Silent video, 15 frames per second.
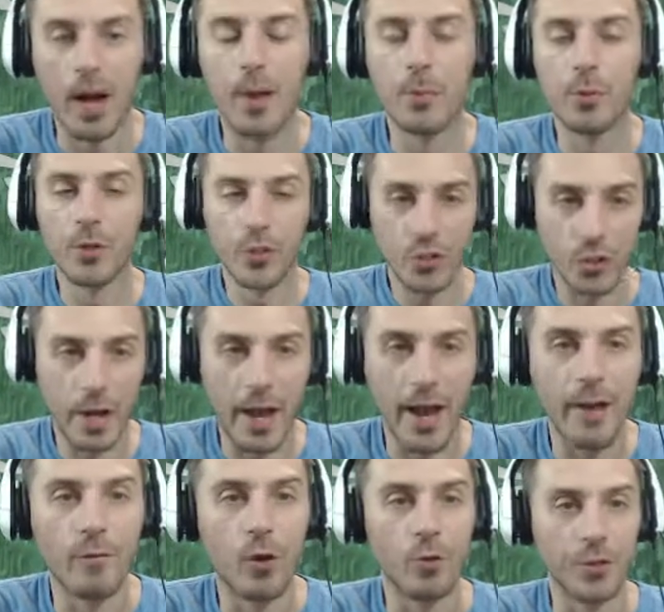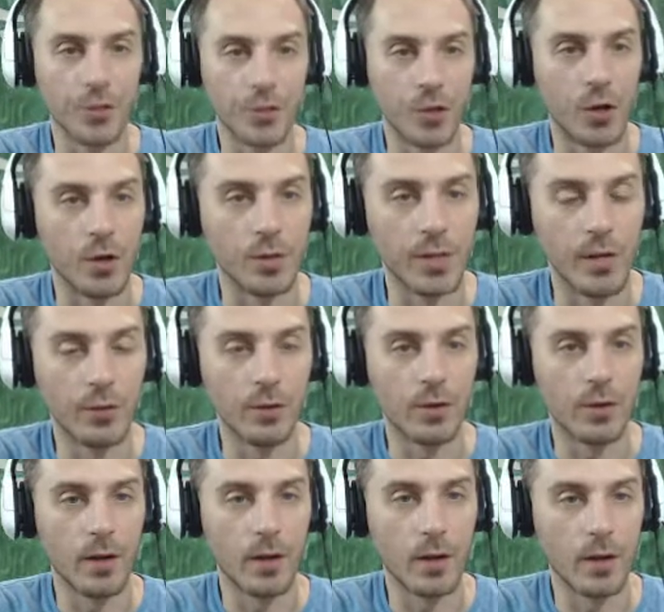I'm pretty sure I have all these cards. I
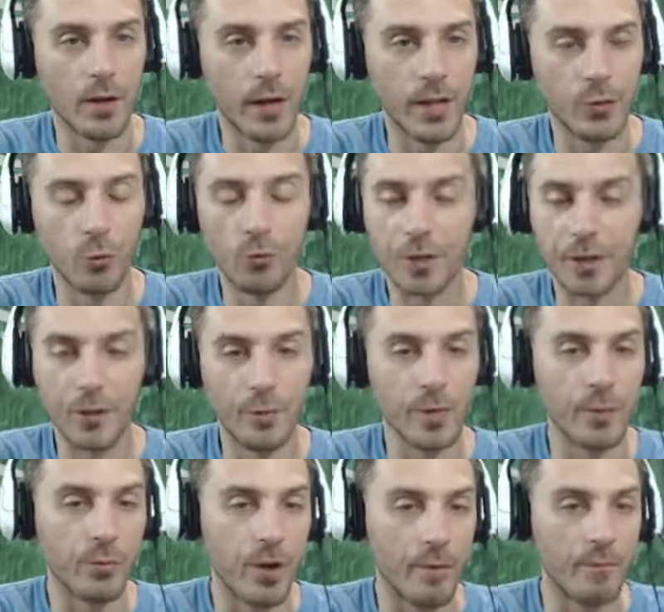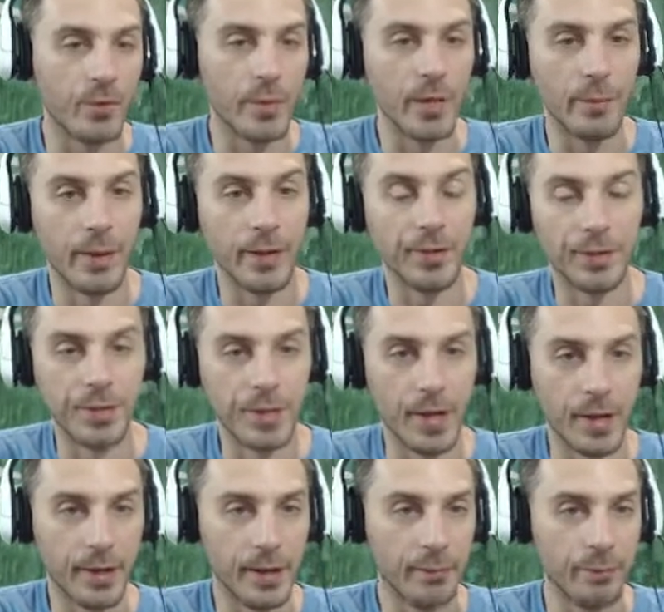don't think it'd be a problem for me to make this
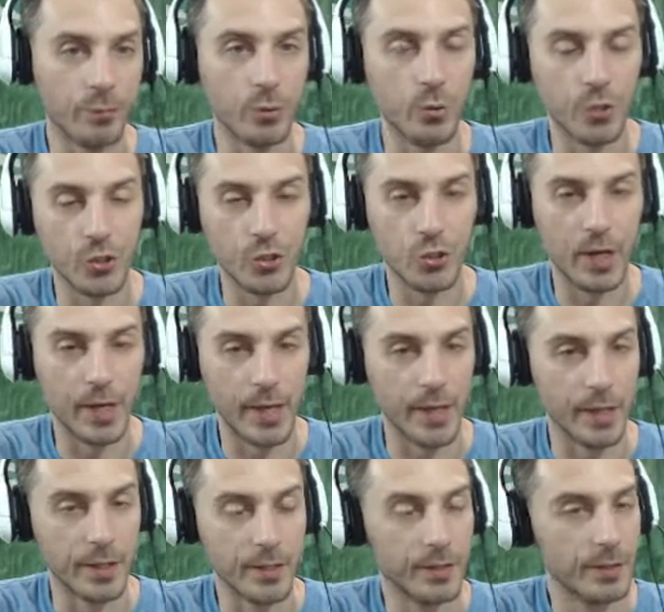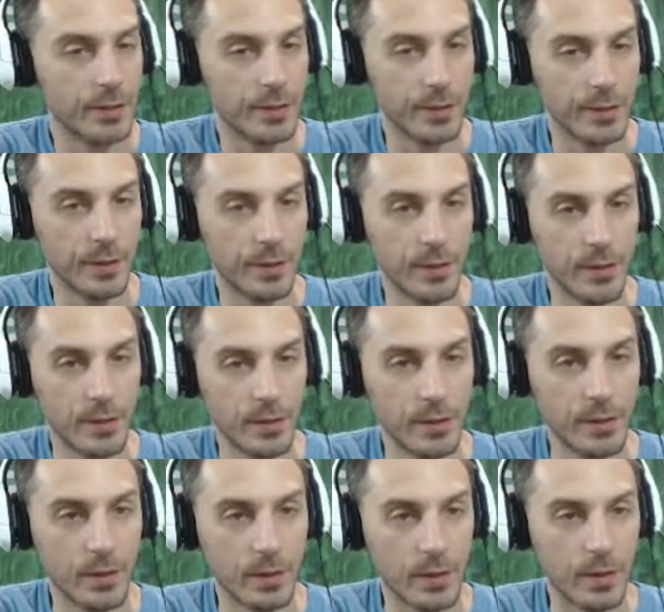deck. I'm pretty sure I can.
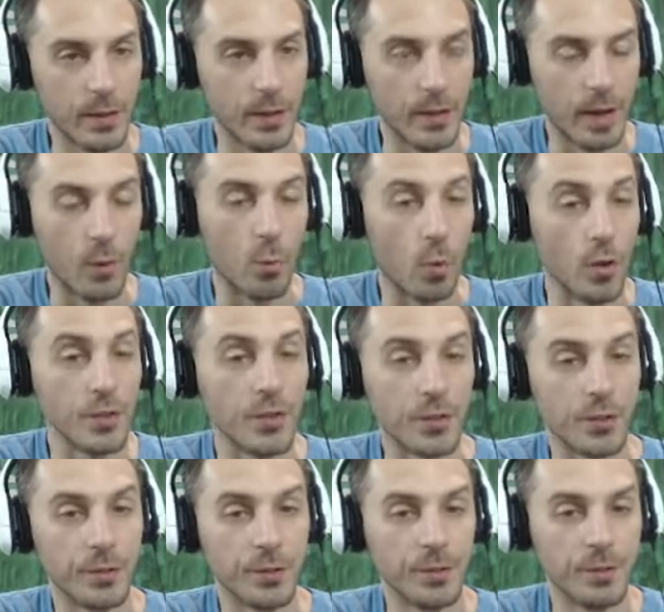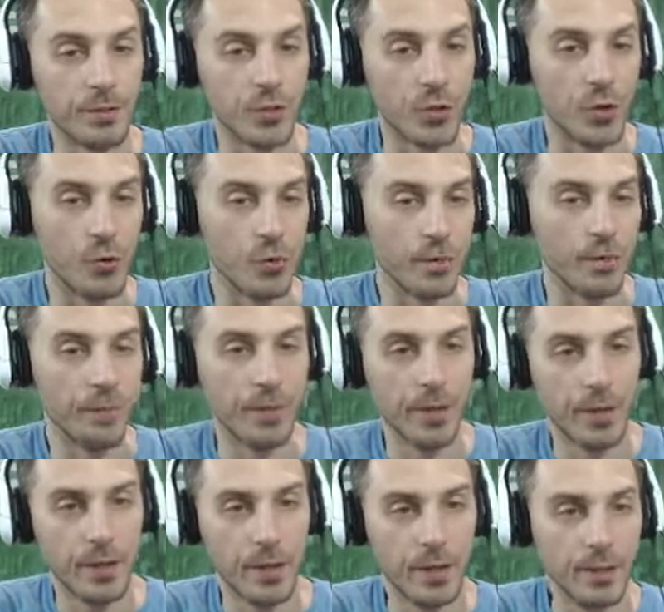And I want to. So
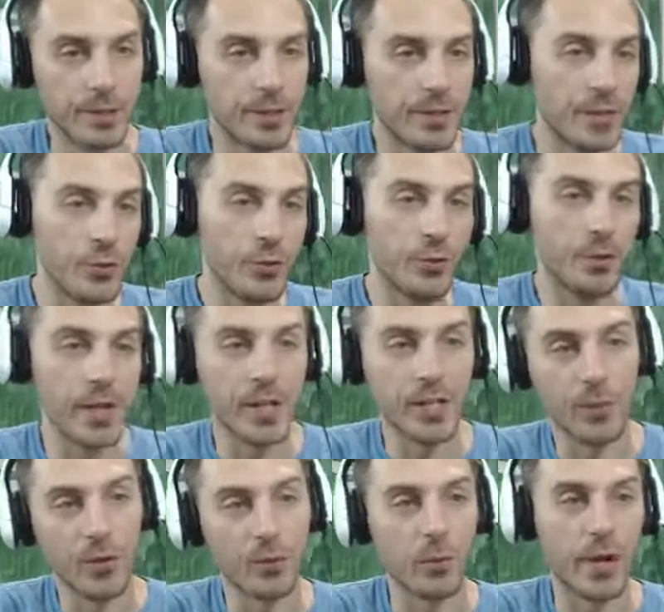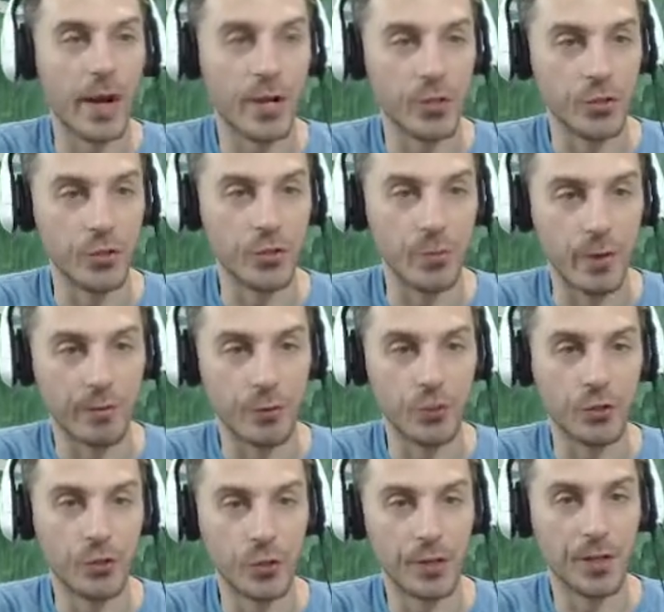stay tuned for next month where I actually use my
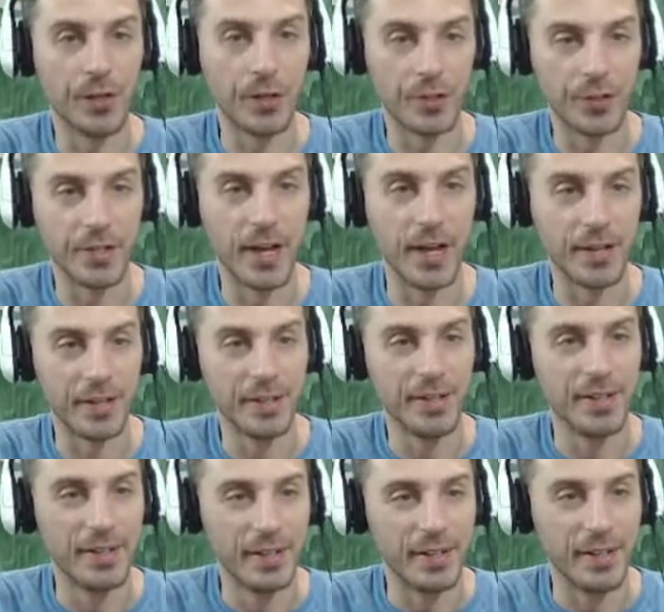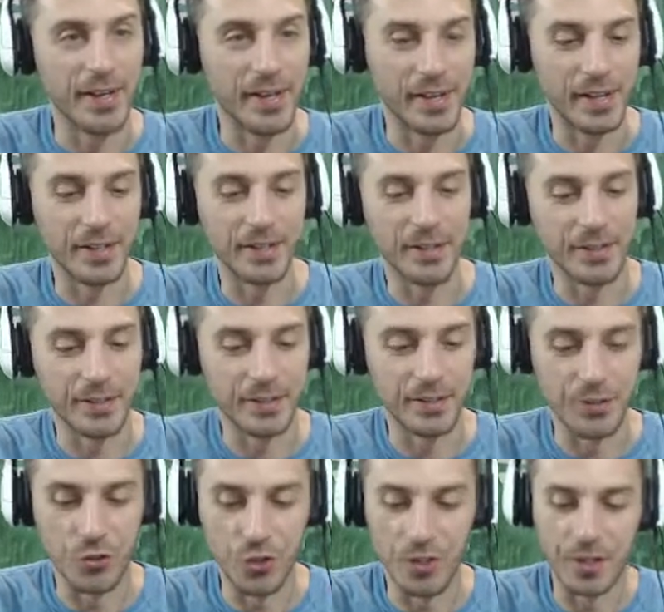first cookie cutter deck and
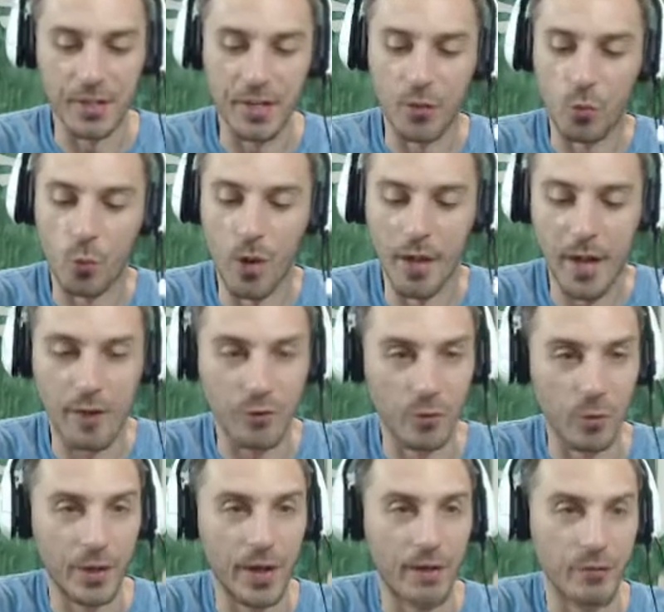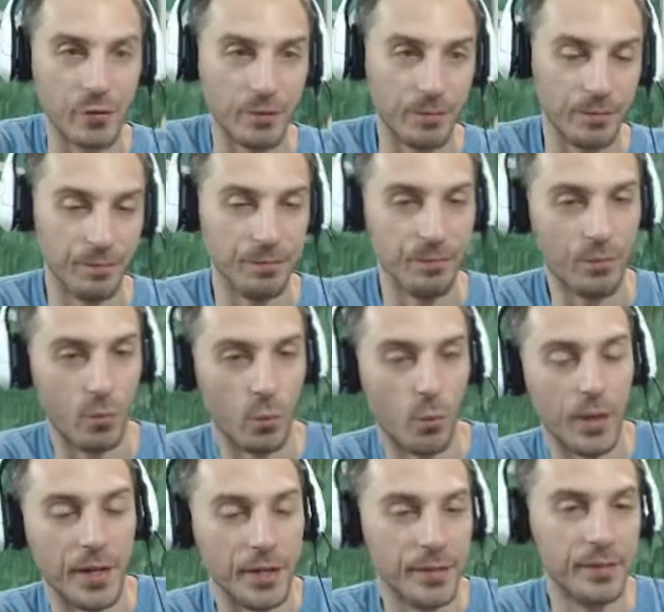just get win after win after
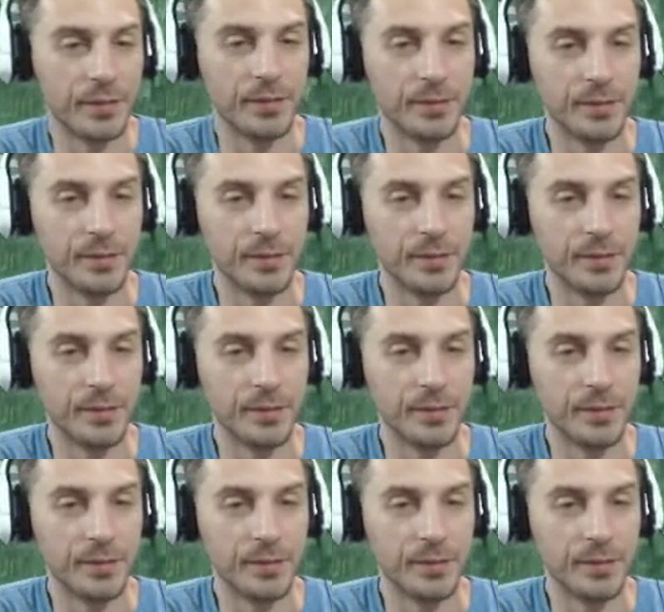win.